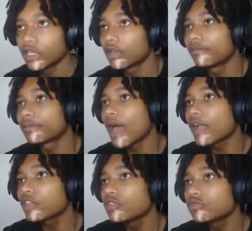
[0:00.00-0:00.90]

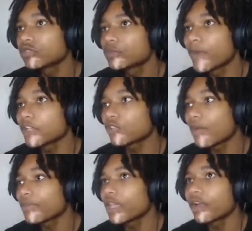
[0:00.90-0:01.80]
Unblock you. Sponsor
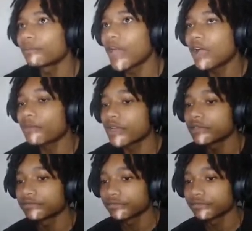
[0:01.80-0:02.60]
up to get unblocked, bro.